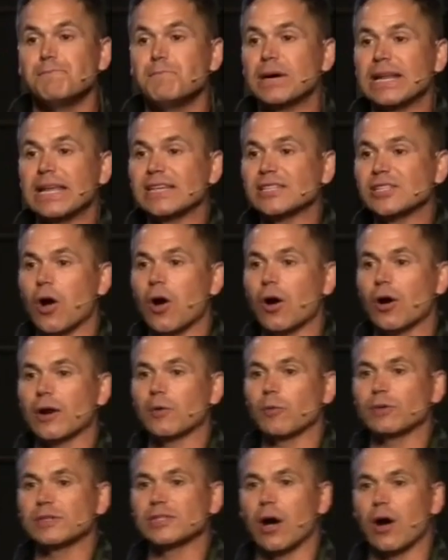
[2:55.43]
but his
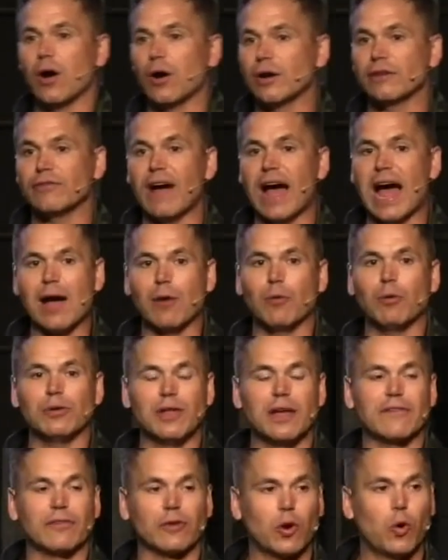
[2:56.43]
heart was a heart of, I
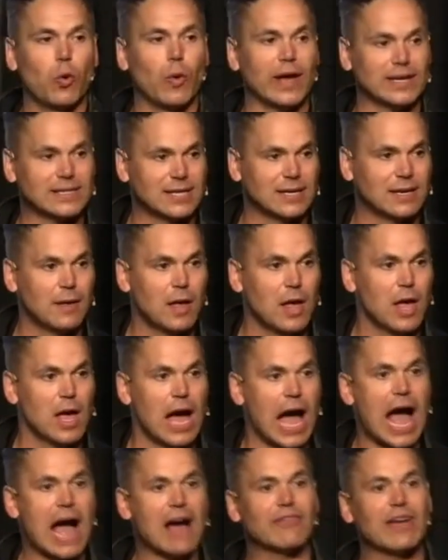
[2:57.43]
will never quit.
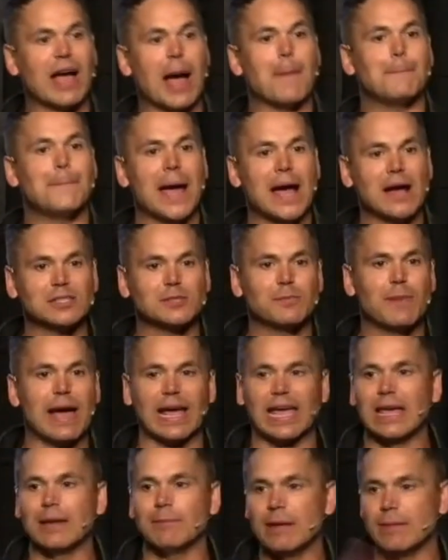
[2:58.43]
I've got bounce
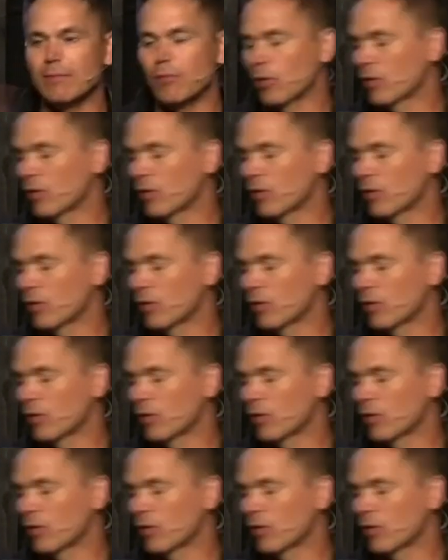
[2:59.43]
back in me